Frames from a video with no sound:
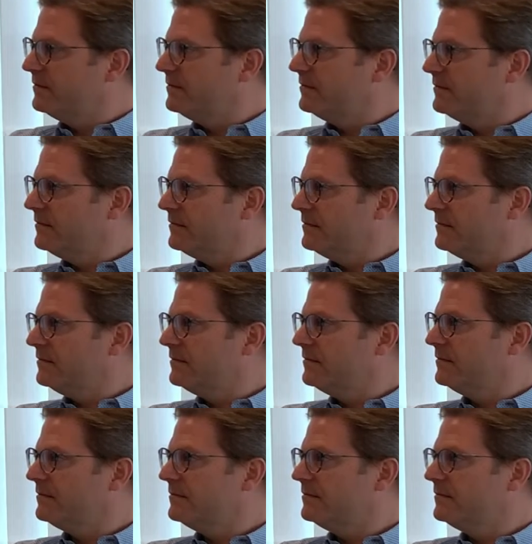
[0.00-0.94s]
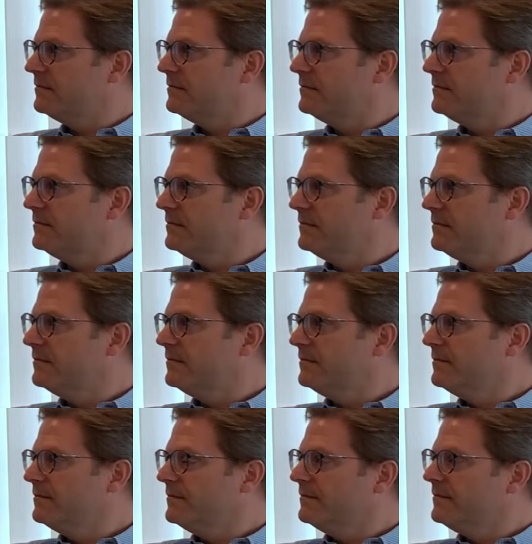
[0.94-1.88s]

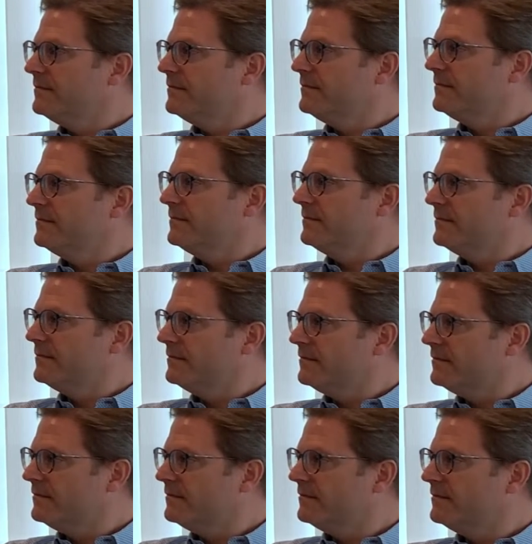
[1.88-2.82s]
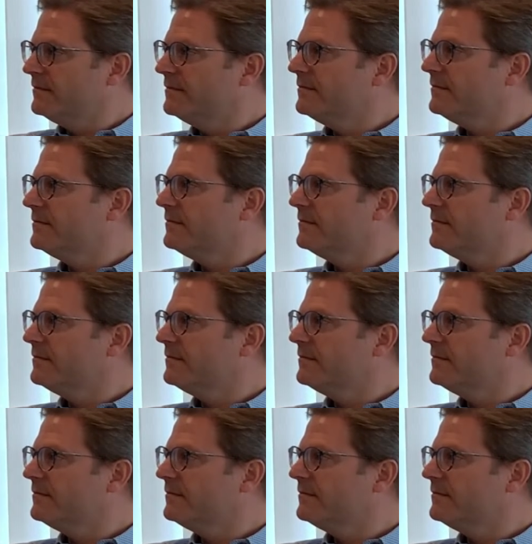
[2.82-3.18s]
The person shown says nothing.